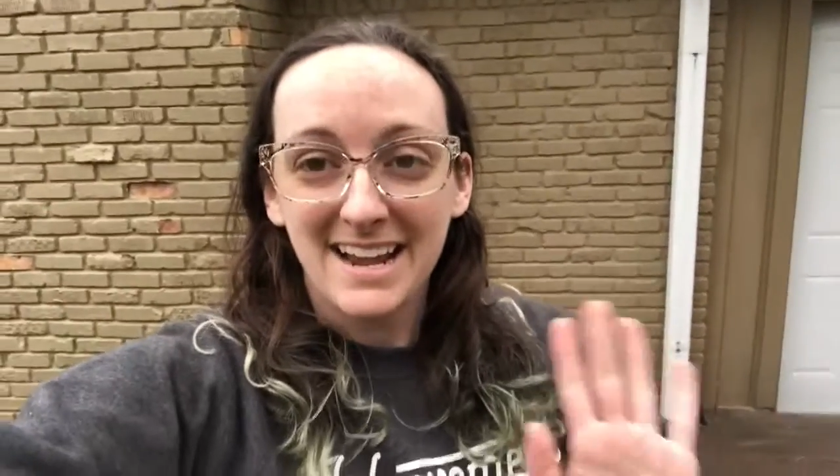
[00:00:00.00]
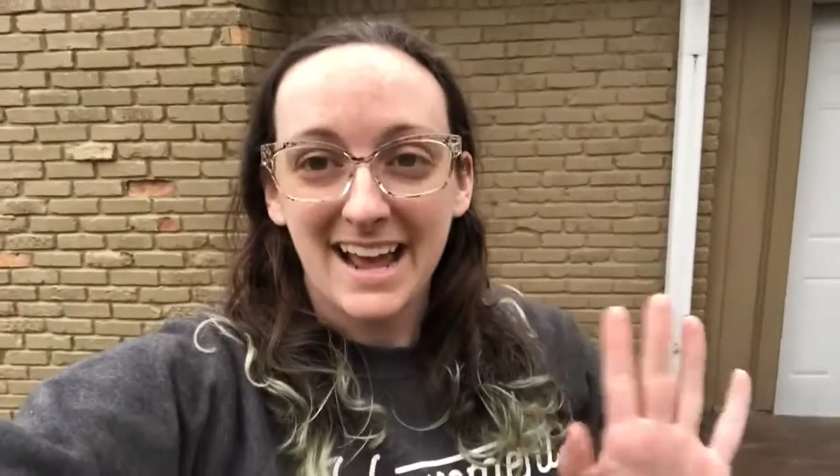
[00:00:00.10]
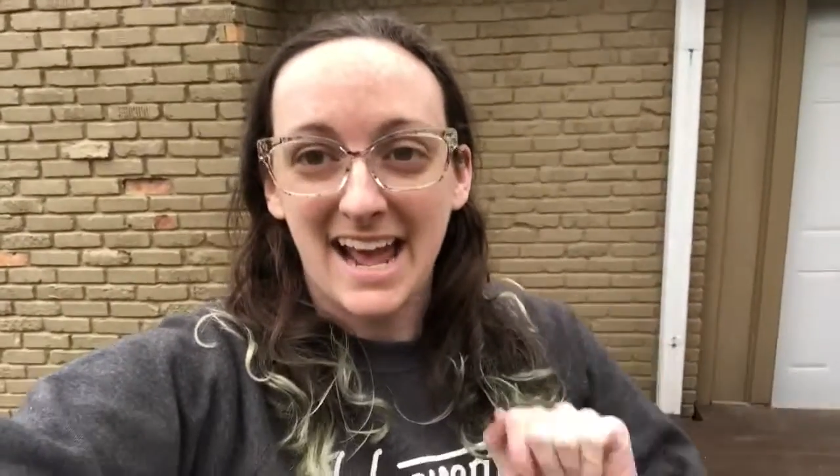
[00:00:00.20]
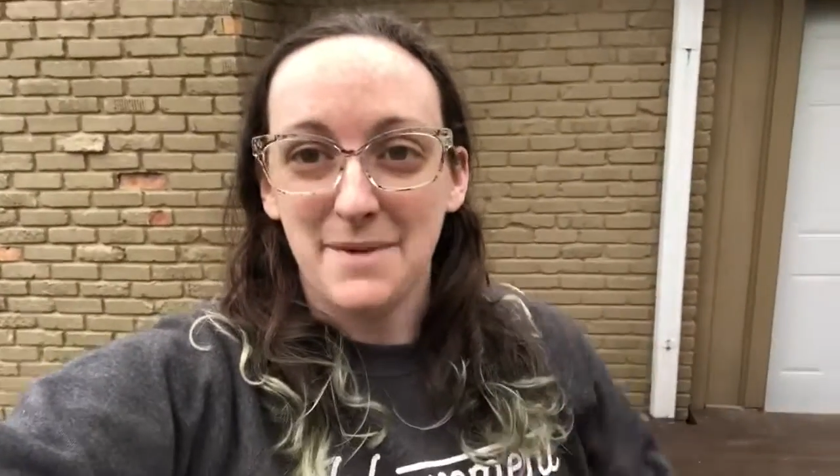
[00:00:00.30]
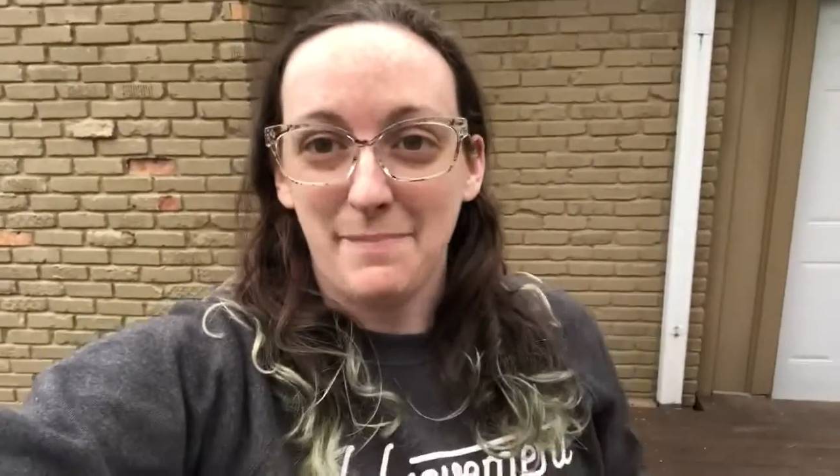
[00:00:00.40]

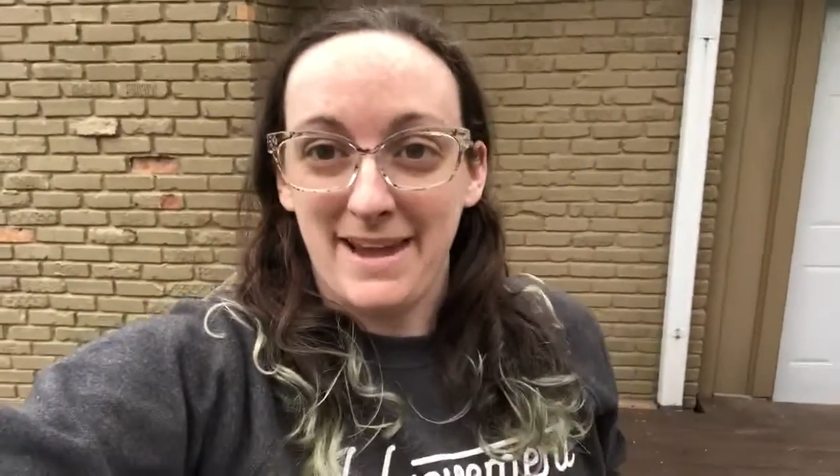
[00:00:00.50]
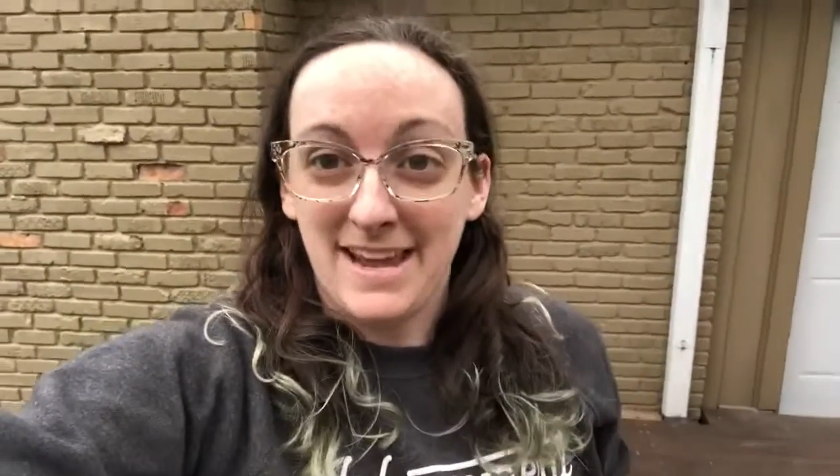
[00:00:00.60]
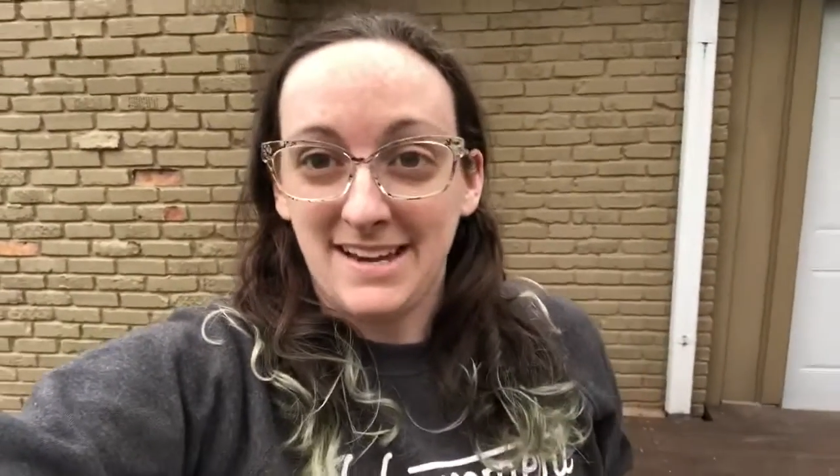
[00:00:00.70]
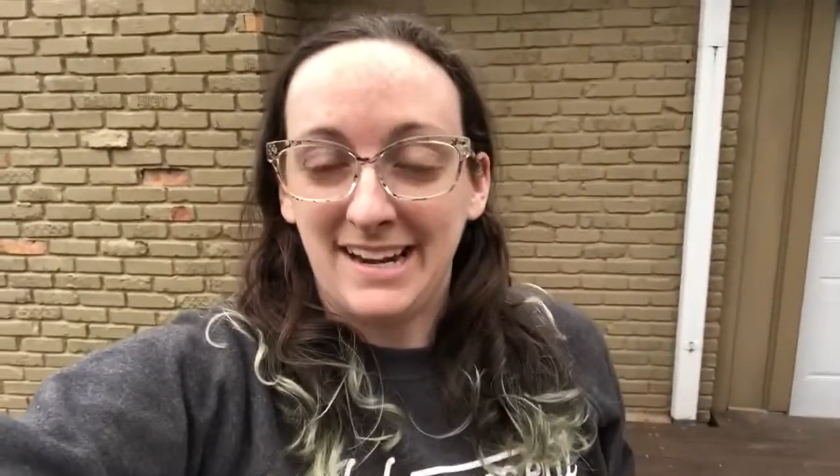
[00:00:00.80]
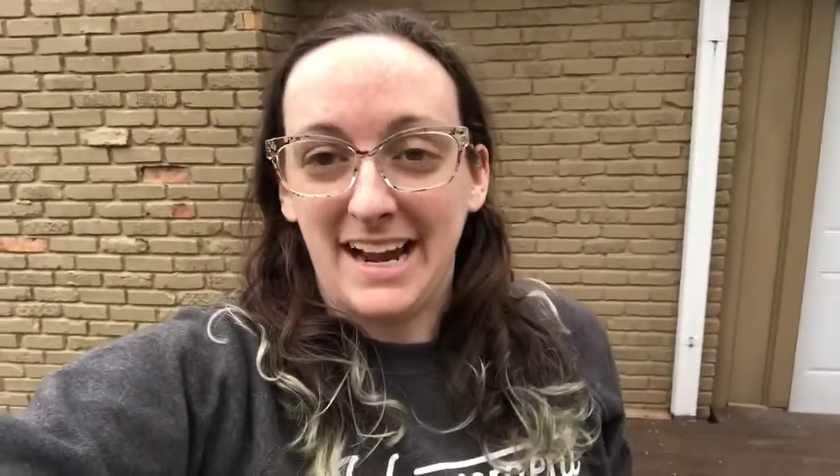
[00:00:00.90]
I'm
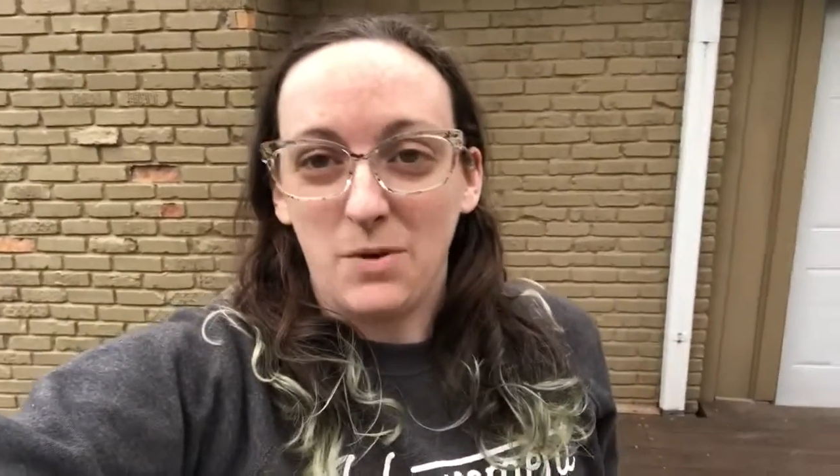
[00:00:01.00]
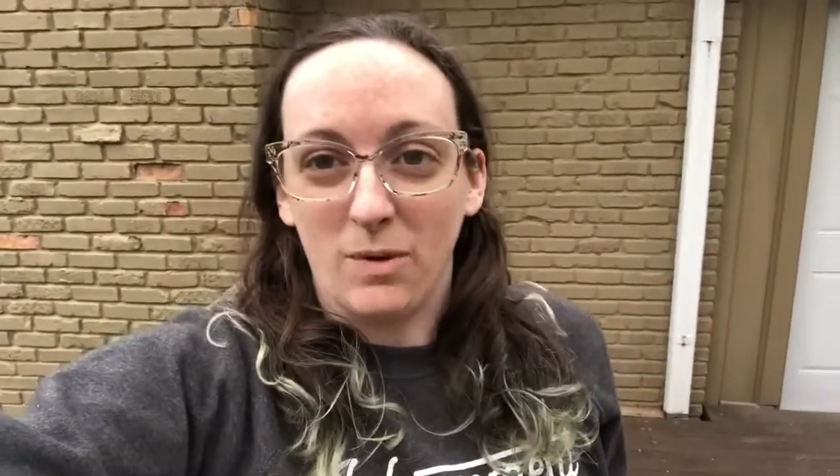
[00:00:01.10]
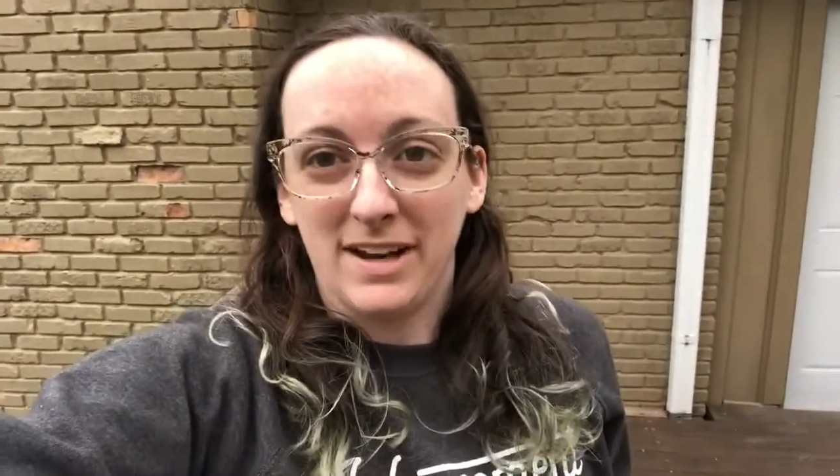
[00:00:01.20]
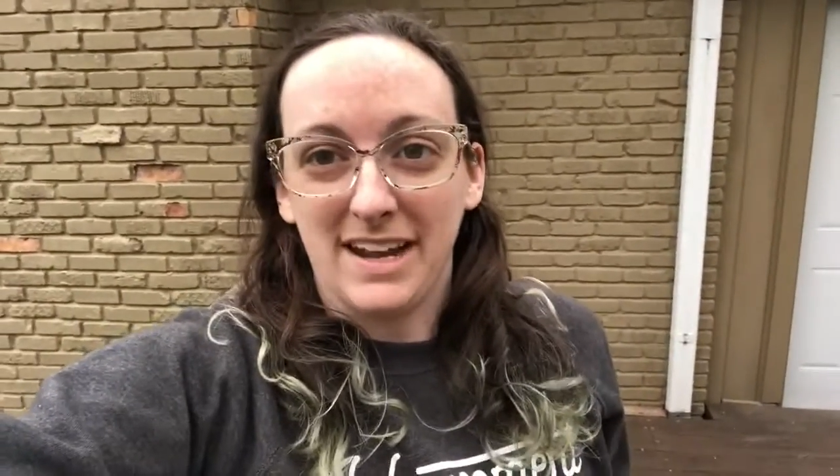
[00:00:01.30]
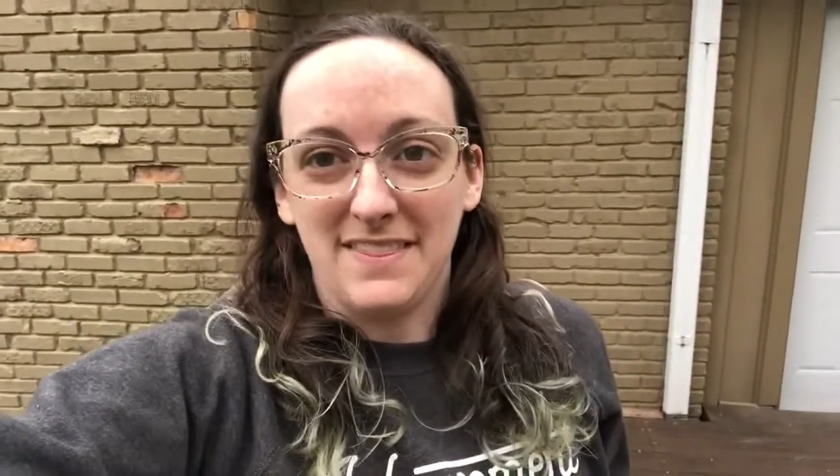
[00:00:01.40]
Megan and I
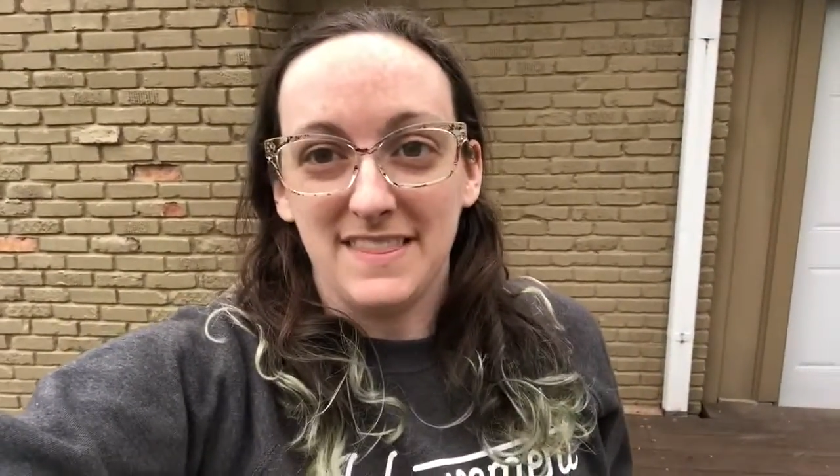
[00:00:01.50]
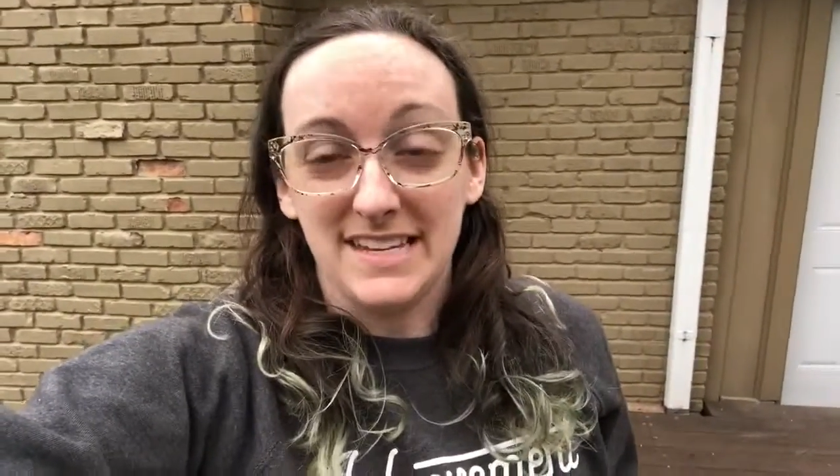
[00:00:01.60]
work in the